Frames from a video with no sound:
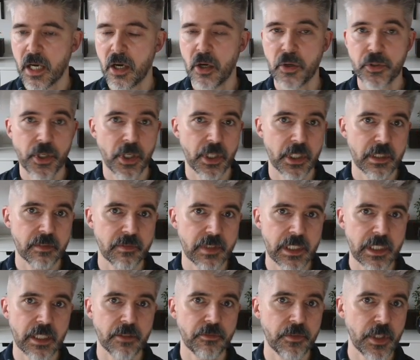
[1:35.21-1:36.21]

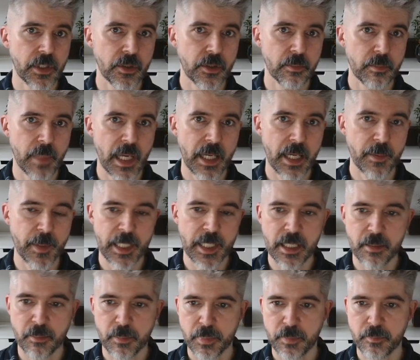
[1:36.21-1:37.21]
Alternatively, if you maybe